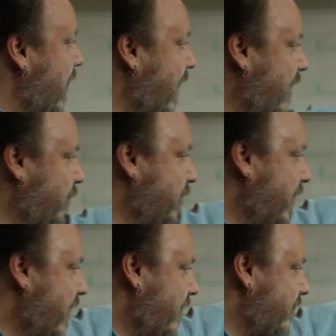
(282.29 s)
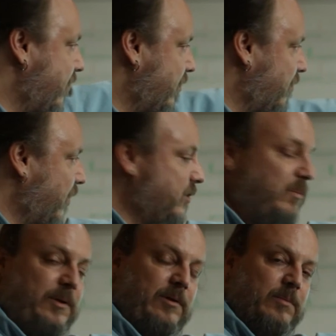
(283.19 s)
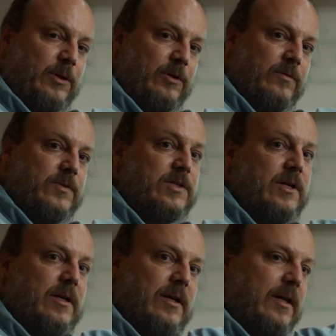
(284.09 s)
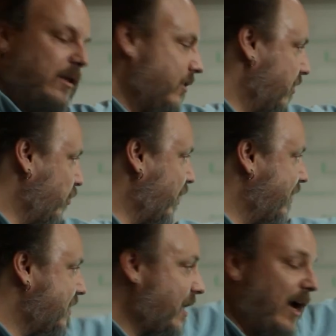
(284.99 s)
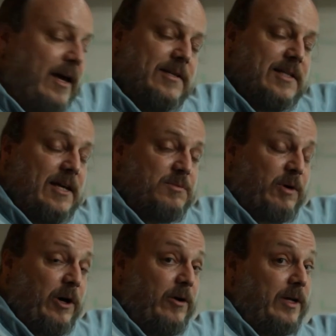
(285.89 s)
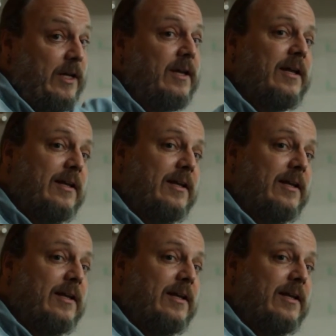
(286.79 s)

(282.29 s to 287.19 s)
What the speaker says: And when you have multiple moves, the one that's highest has priority.